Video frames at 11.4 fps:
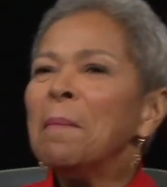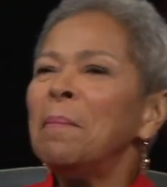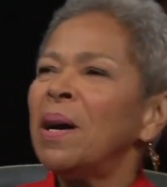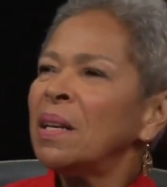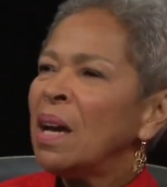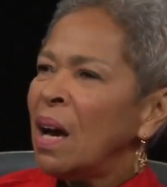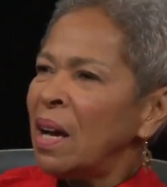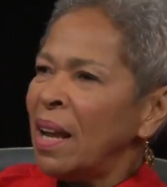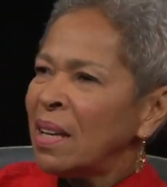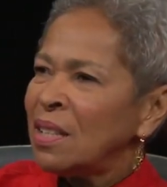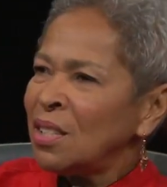But
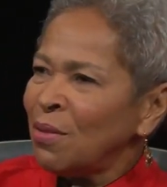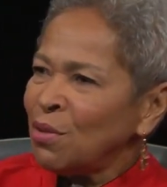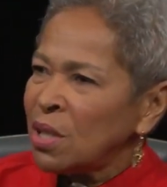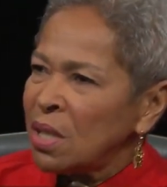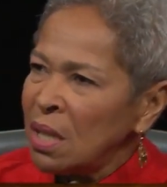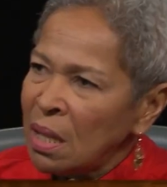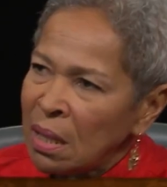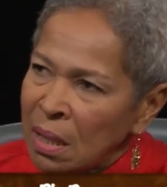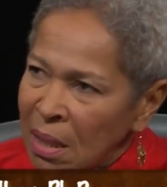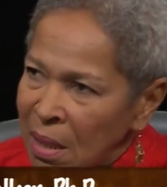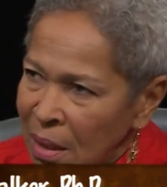God had several
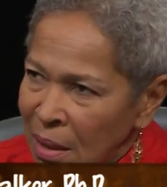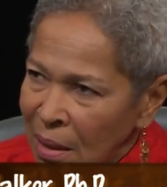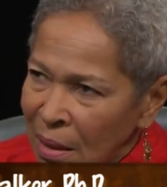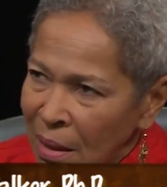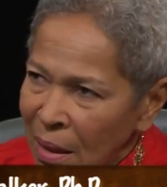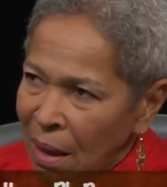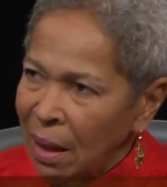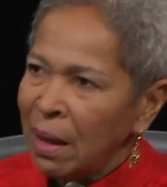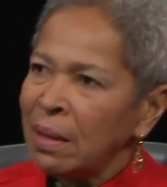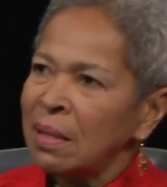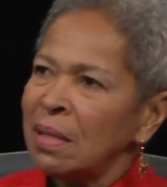sons.
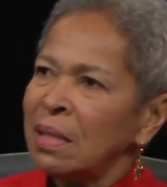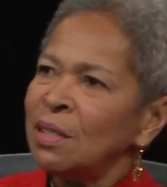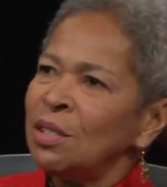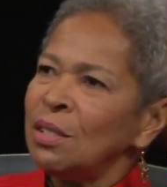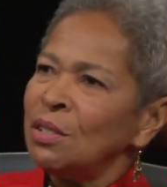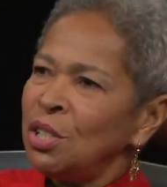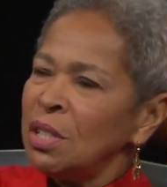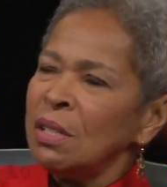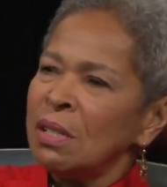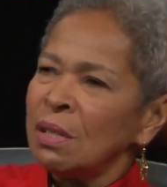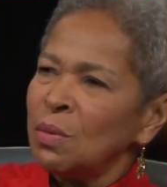And since
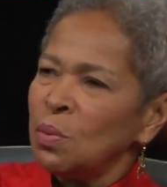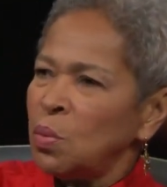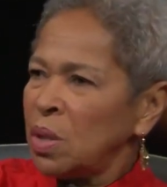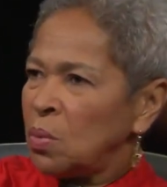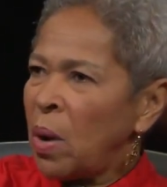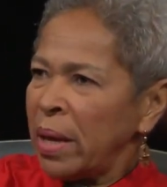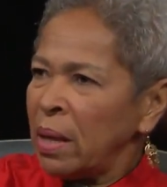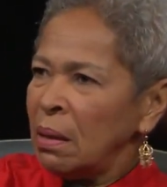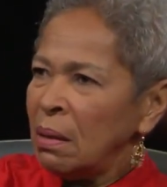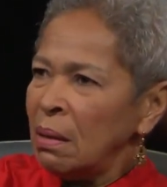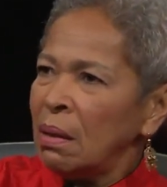Jesus was
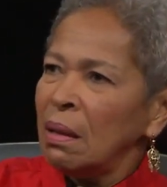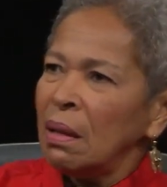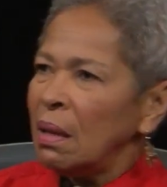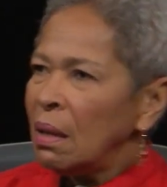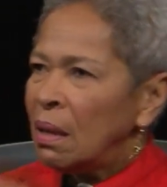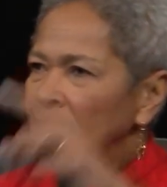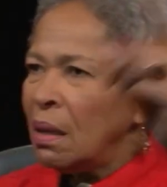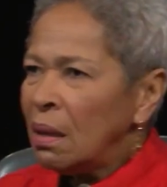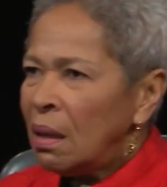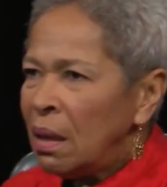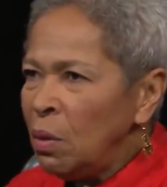white,
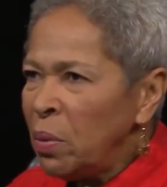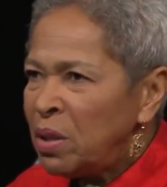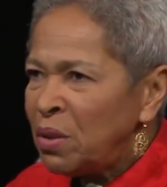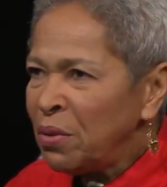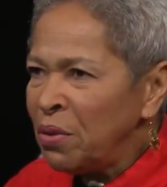he went to